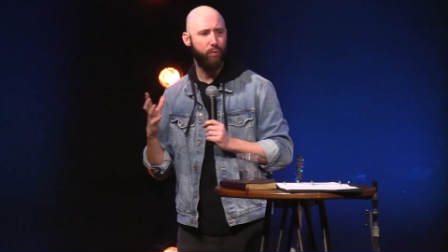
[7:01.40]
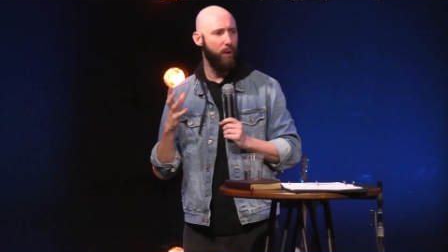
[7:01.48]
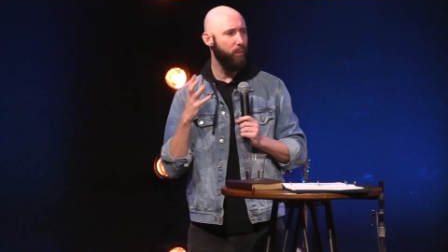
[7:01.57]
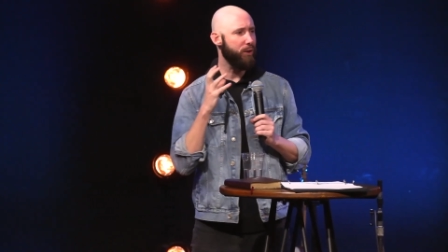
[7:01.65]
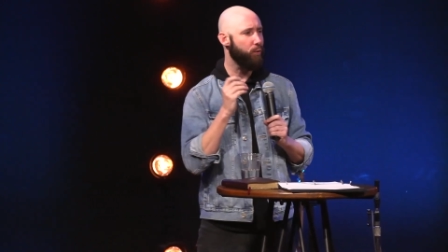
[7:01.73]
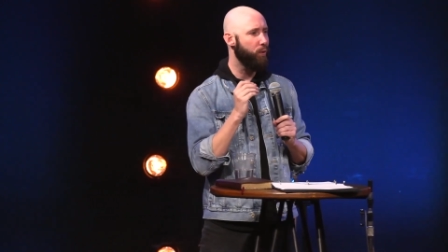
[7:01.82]

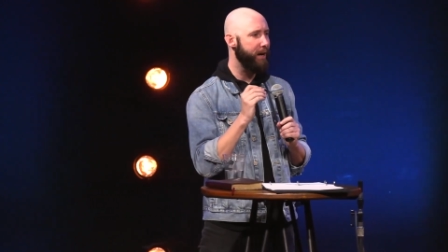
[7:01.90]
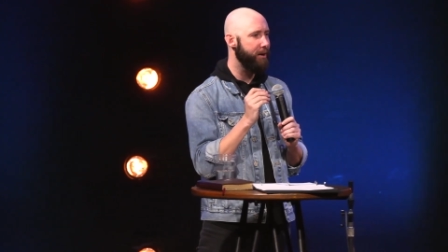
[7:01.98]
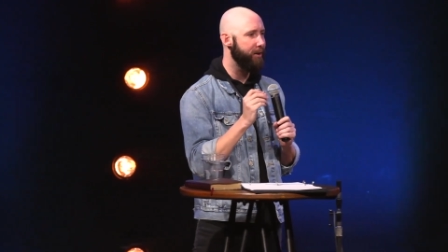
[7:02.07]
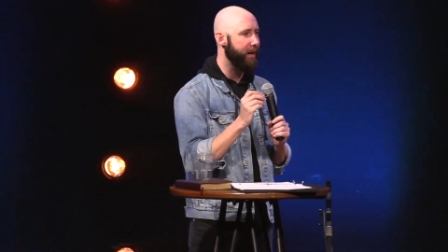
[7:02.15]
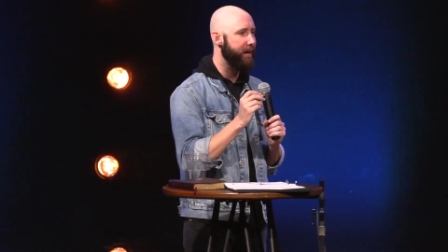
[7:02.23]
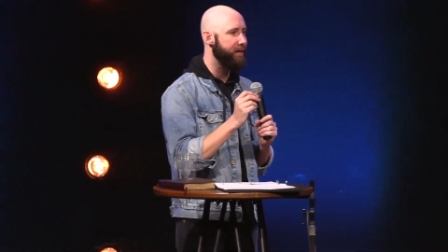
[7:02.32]
what was
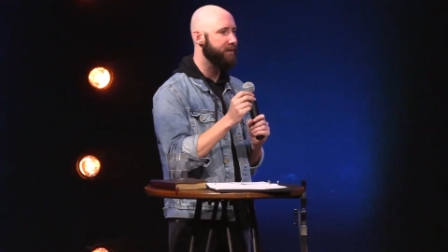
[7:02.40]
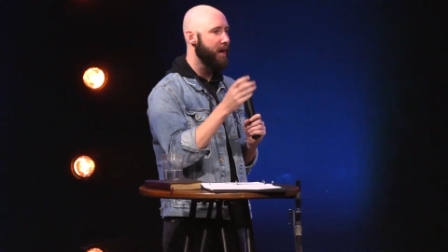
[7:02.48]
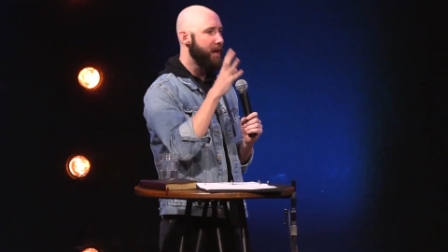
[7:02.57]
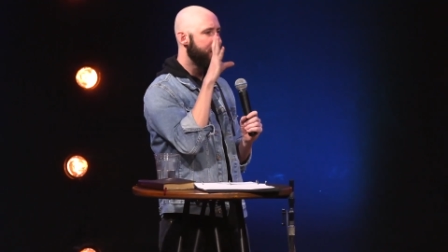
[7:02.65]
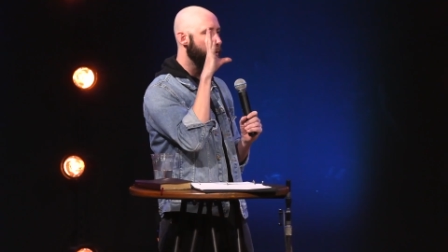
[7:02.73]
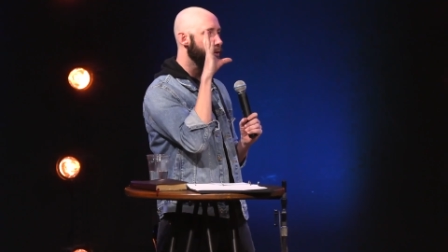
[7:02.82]
weird is
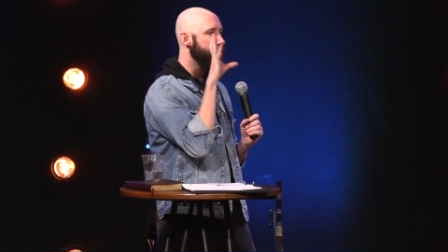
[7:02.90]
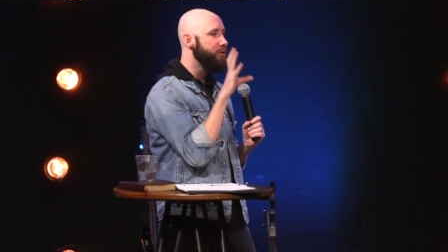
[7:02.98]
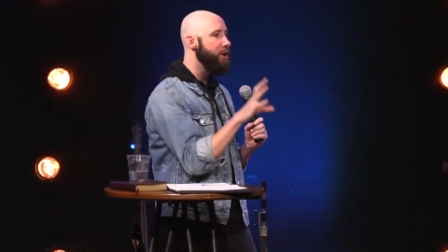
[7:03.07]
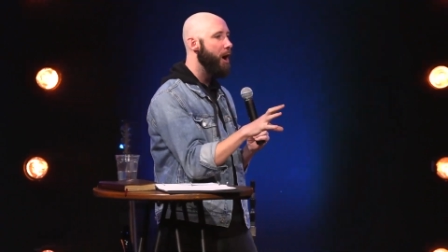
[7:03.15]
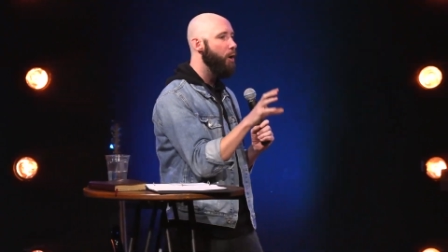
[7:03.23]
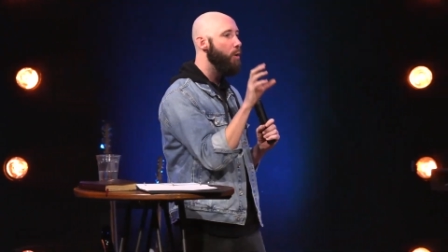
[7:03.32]
there was
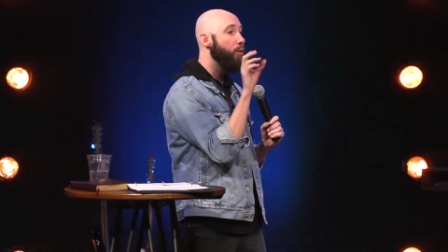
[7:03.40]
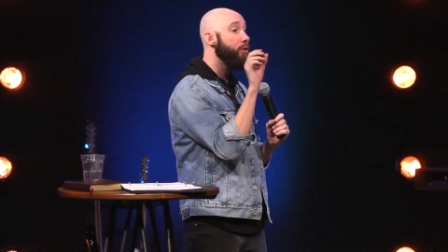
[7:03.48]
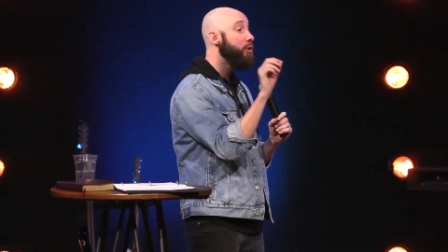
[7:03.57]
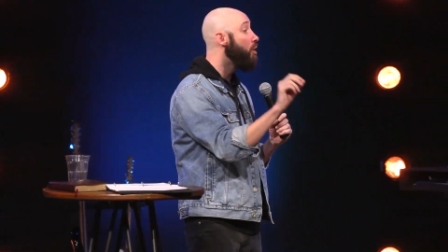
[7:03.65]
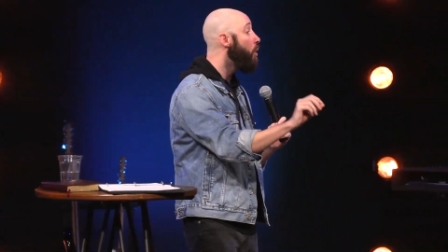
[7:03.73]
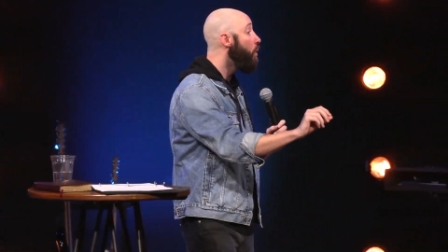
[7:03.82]
no
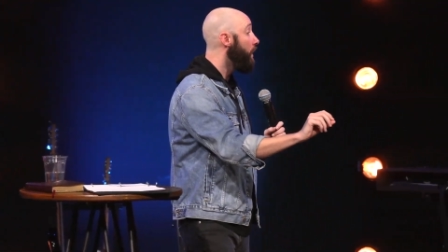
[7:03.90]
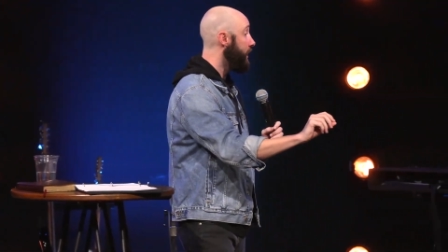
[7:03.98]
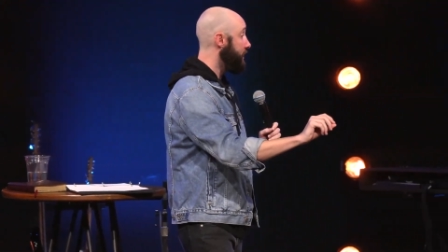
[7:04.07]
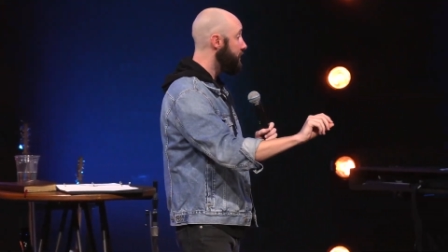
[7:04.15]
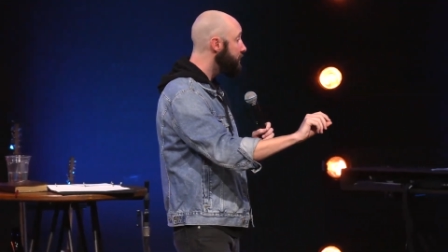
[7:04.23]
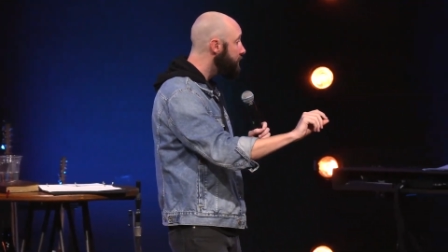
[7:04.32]

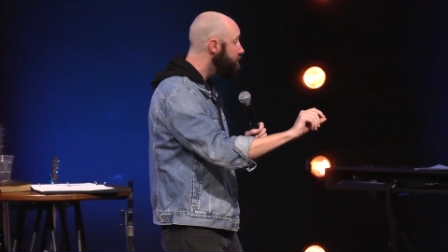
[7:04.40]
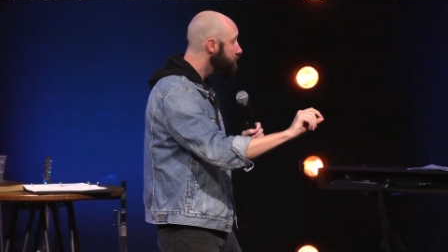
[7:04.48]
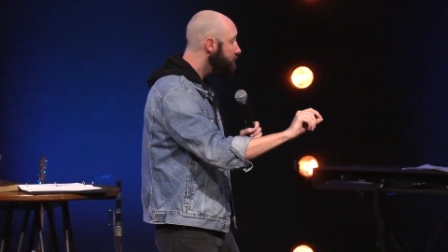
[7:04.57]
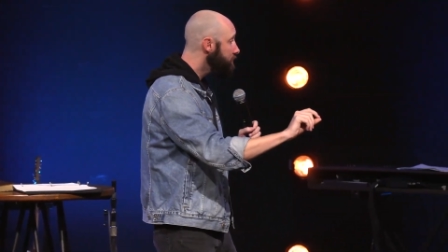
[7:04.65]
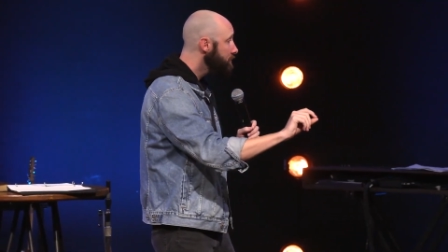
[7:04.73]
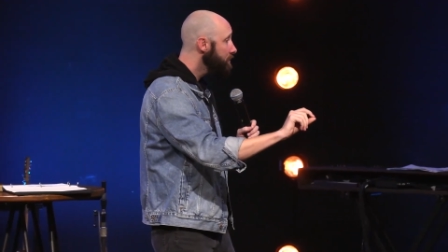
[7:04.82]
noise.
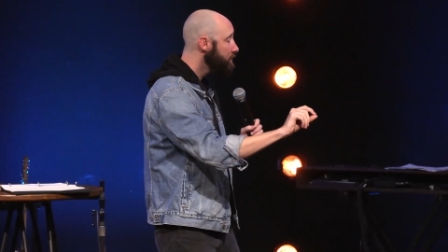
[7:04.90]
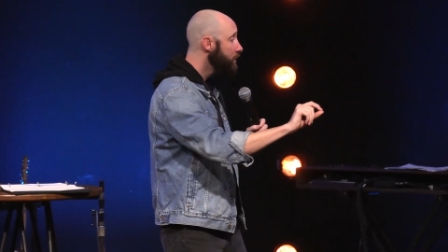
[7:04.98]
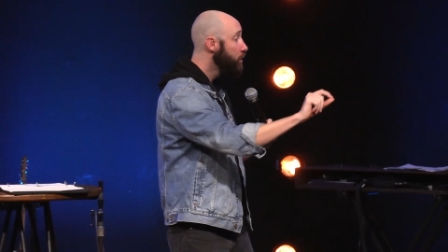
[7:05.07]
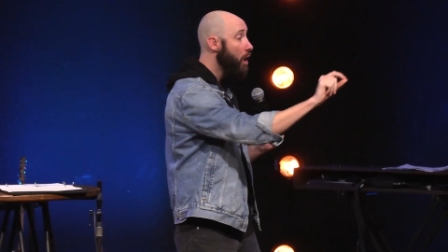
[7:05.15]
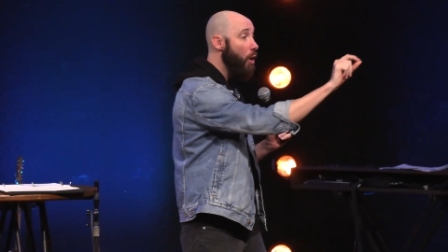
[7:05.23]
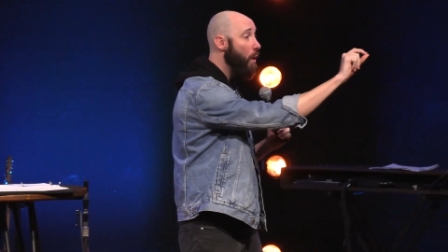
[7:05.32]

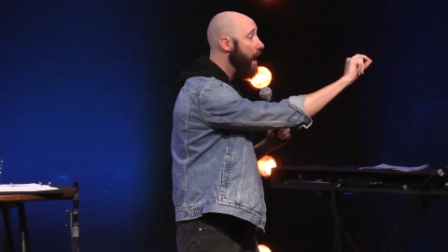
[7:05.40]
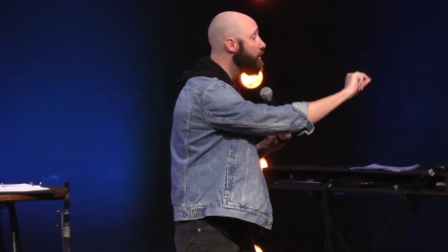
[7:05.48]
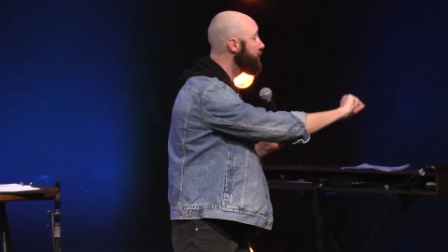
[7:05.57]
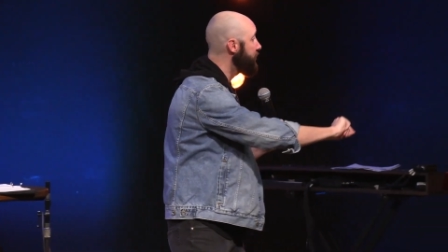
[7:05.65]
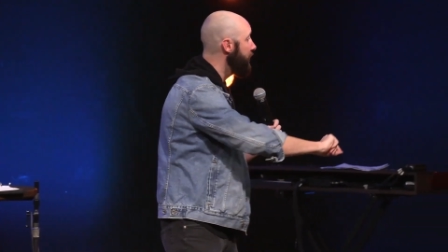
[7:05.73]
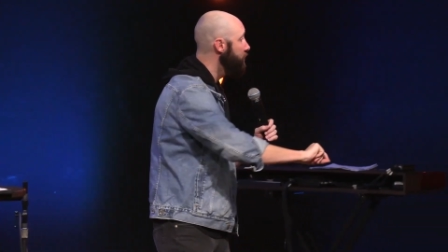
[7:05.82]
No
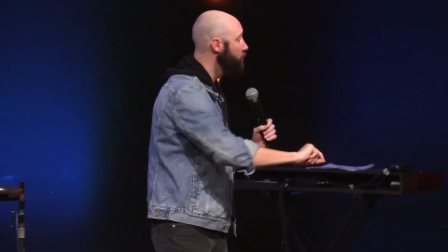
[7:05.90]
outside